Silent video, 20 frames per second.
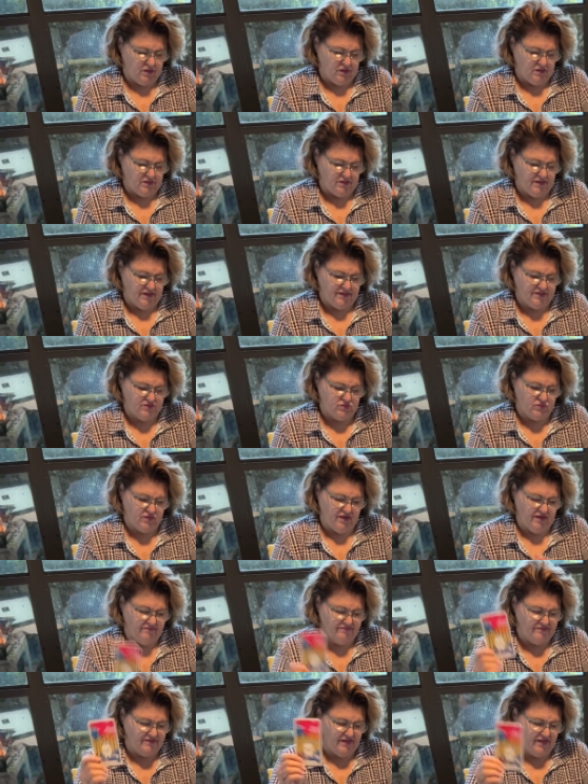Next, we
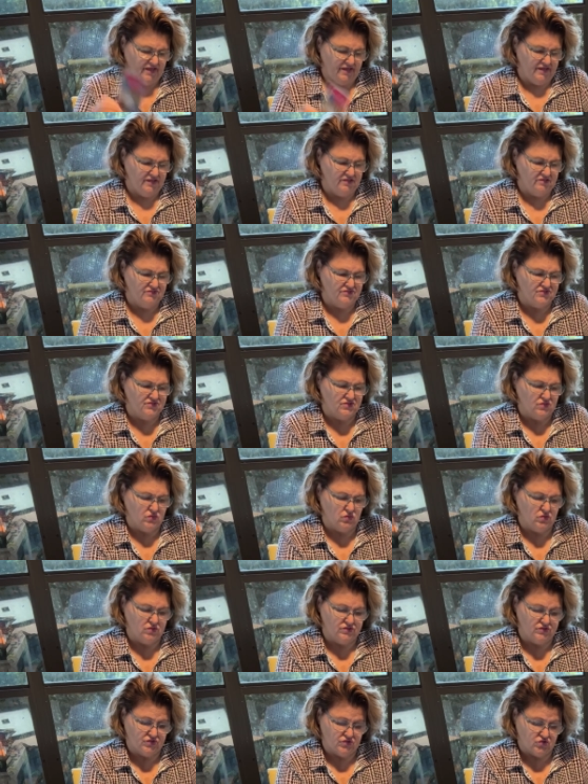have the Eight of
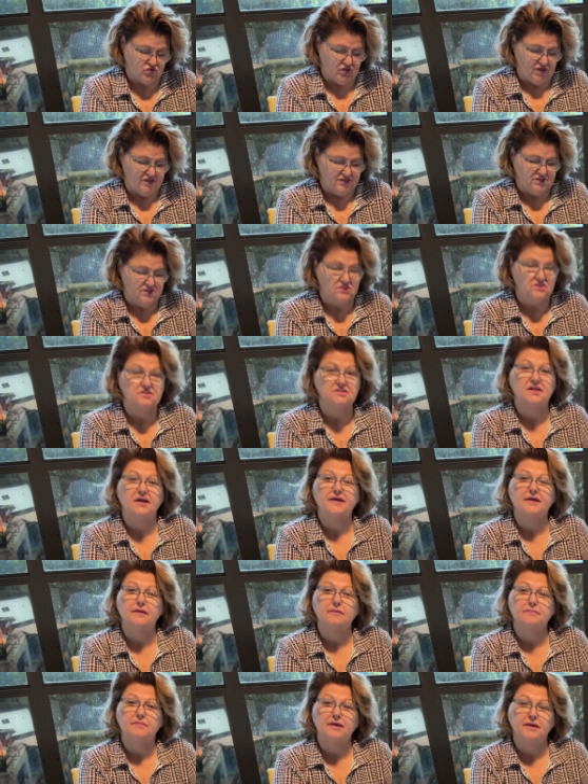Swords. Stress looks like
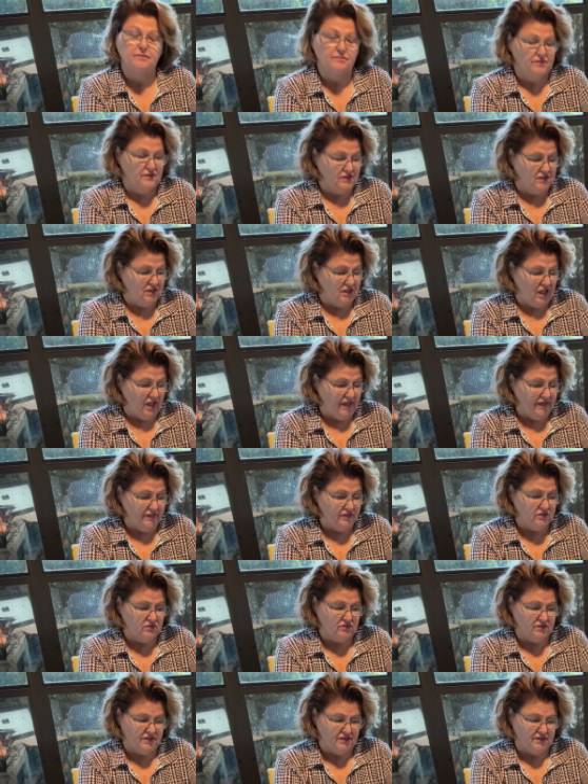it may be
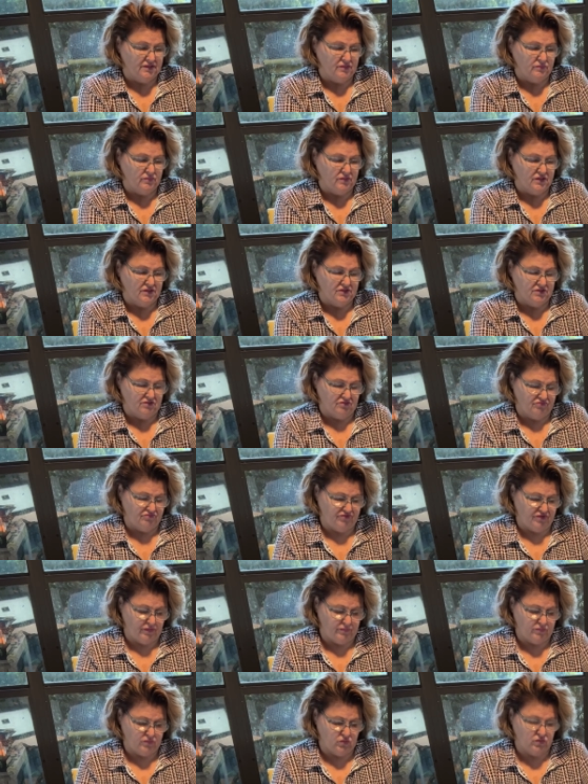lighter in the month of
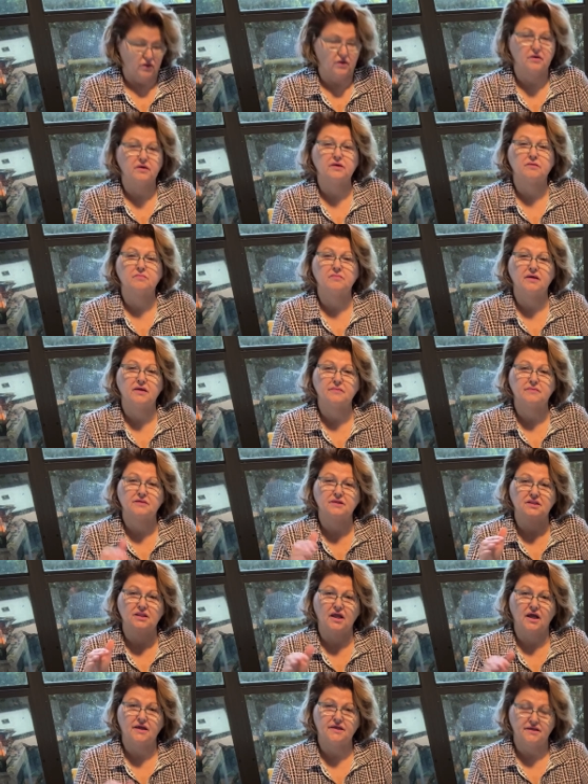February. It may be
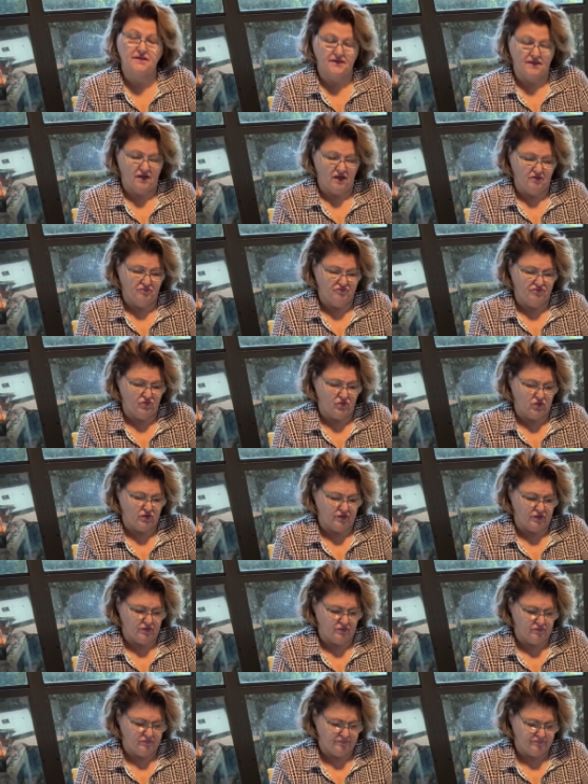lightening up for
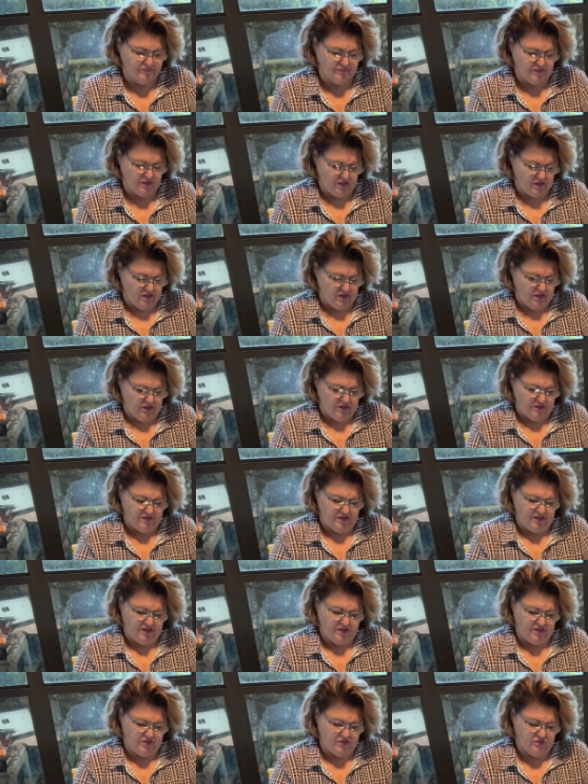you. The
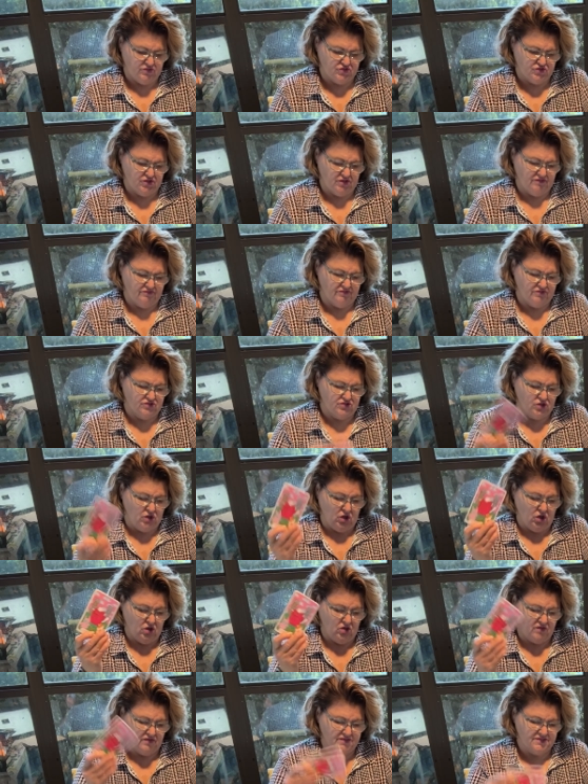energy of a
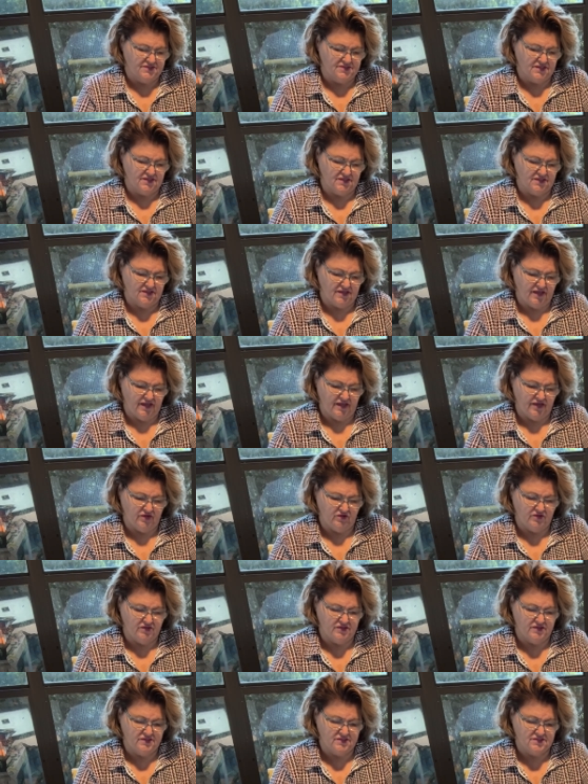Taurus and an
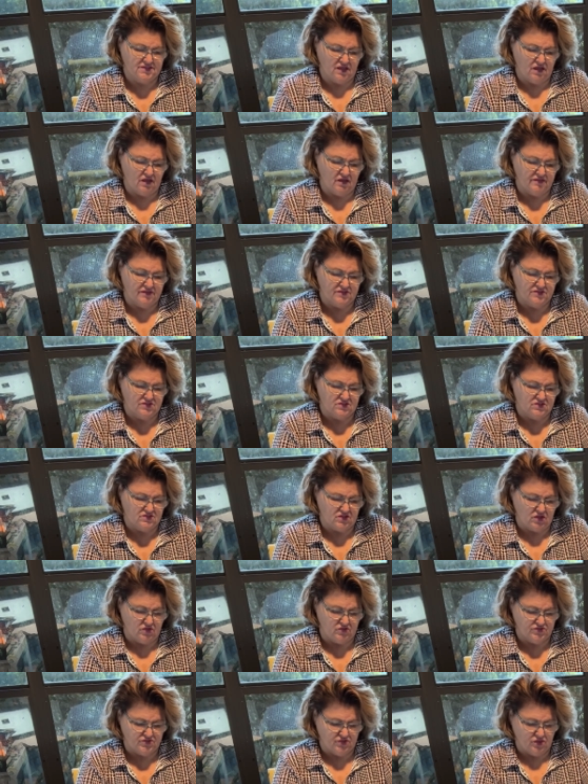Aries. This is
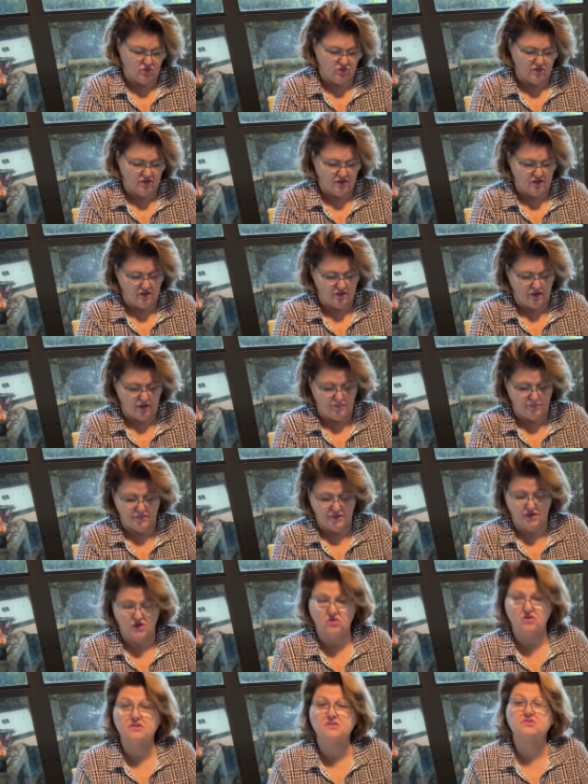also a
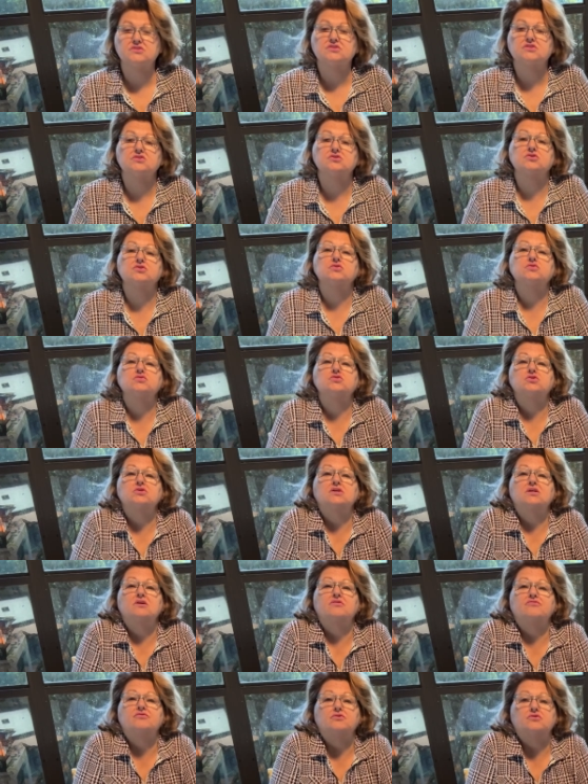bigger institution
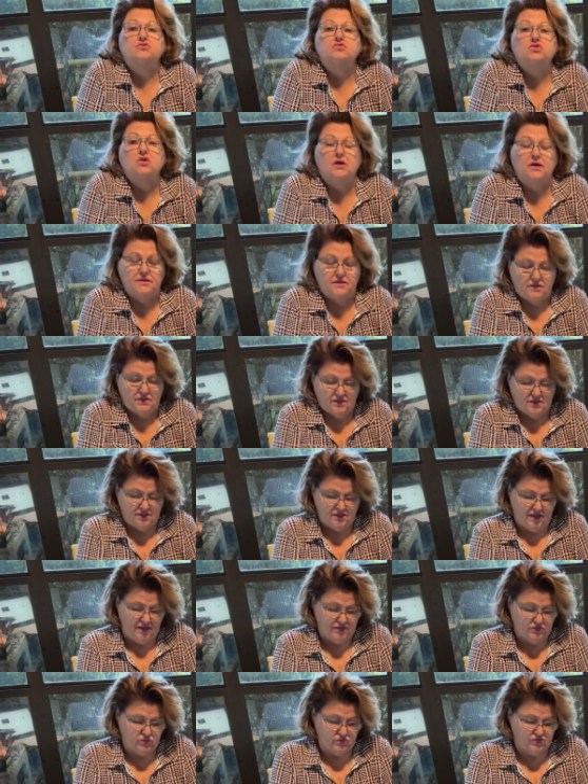if you're trying to
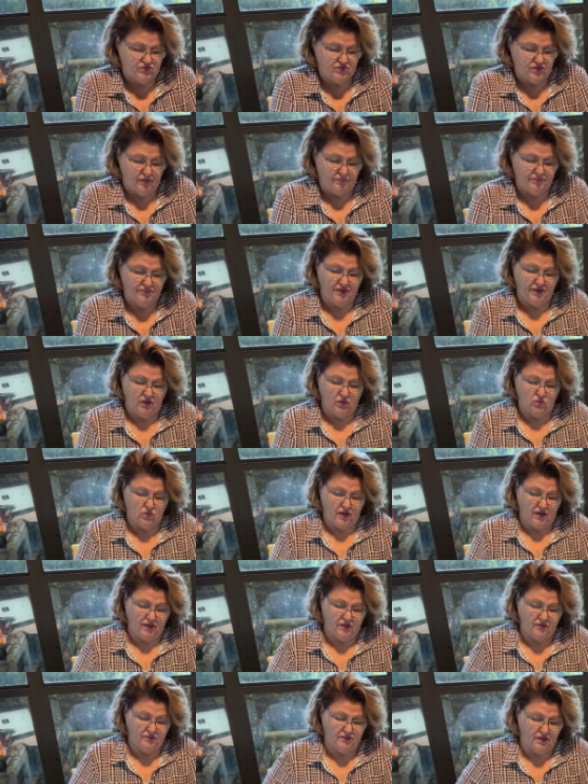connect with something
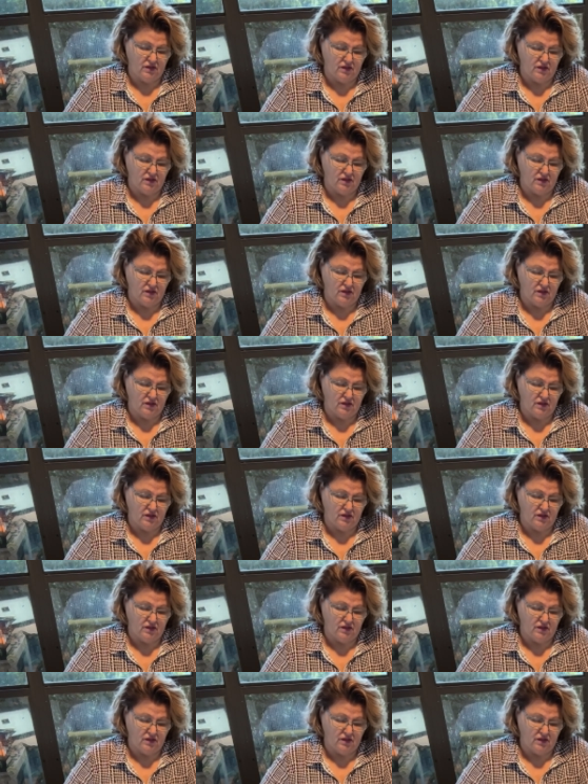around